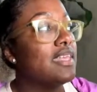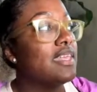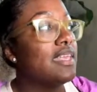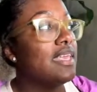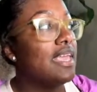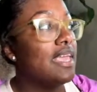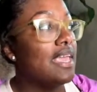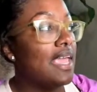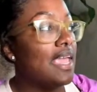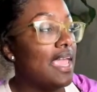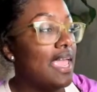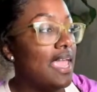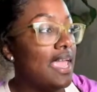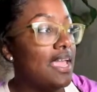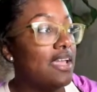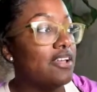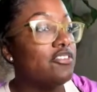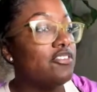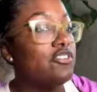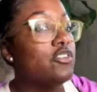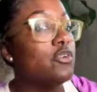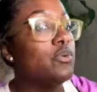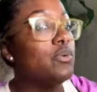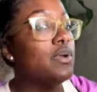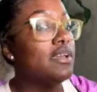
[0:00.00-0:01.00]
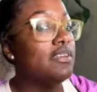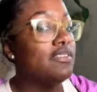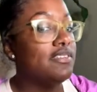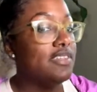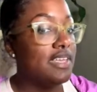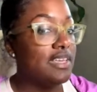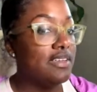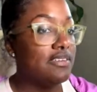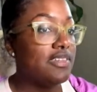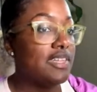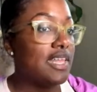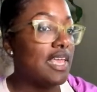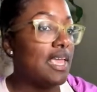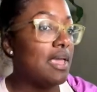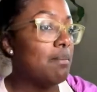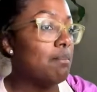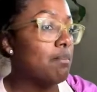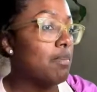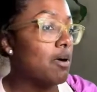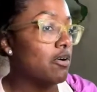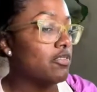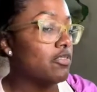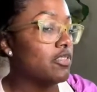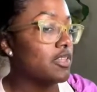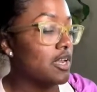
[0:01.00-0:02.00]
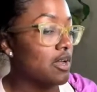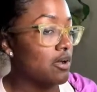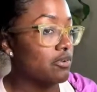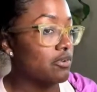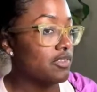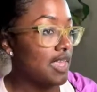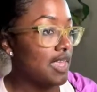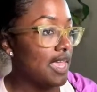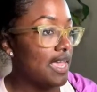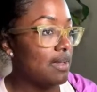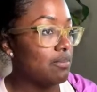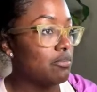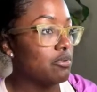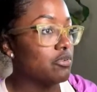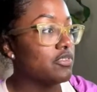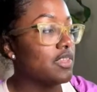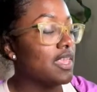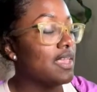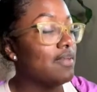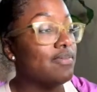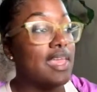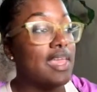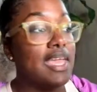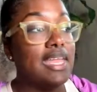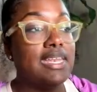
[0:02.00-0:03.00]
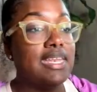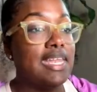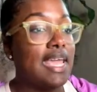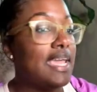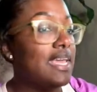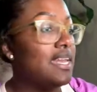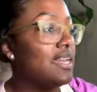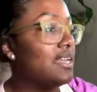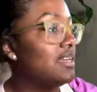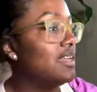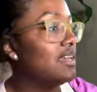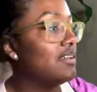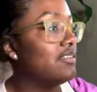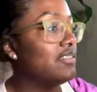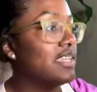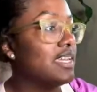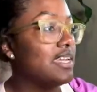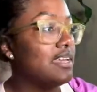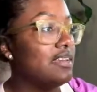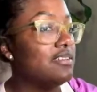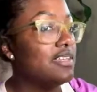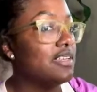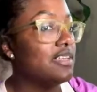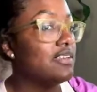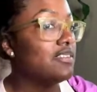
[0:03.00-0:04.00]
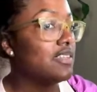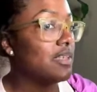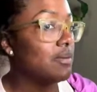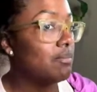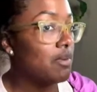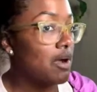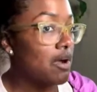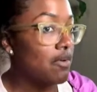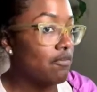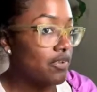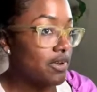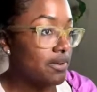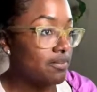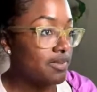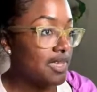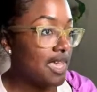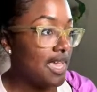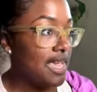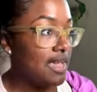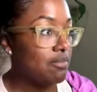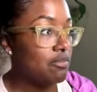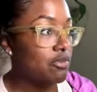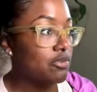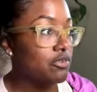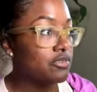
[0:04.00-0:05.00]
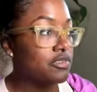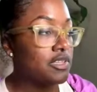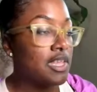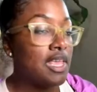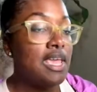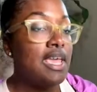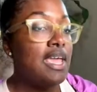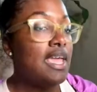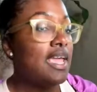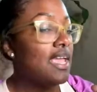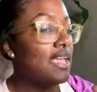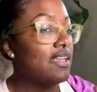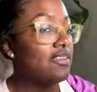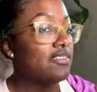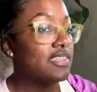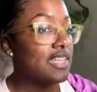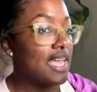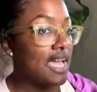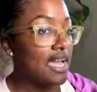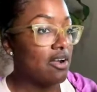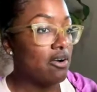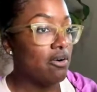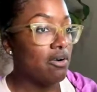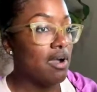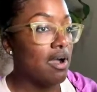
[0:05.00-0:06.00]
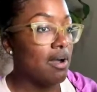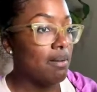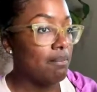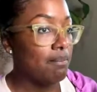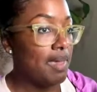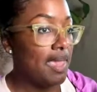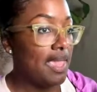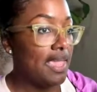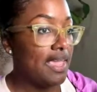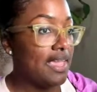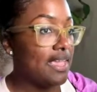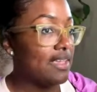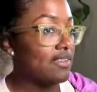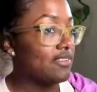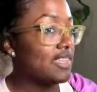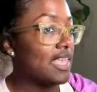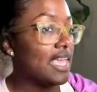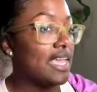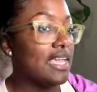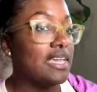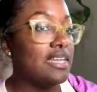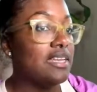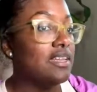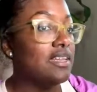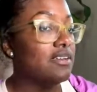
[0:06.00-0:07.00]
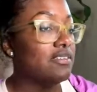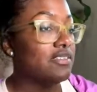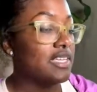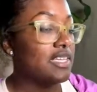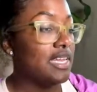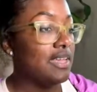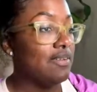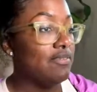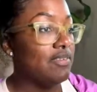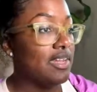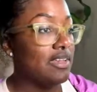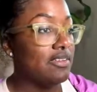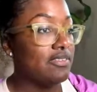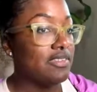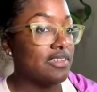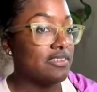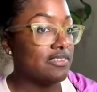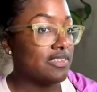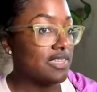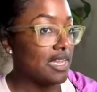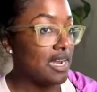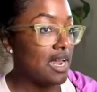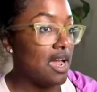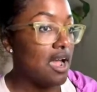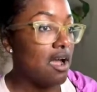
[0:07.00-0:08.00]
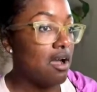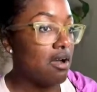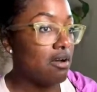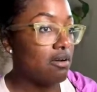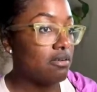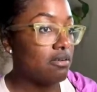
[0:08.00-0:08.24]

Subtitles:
it has to exist in both of those tables. If that data doesn't exist in both of them tables, it's not going to come back. It's like it doesn't even exist at all.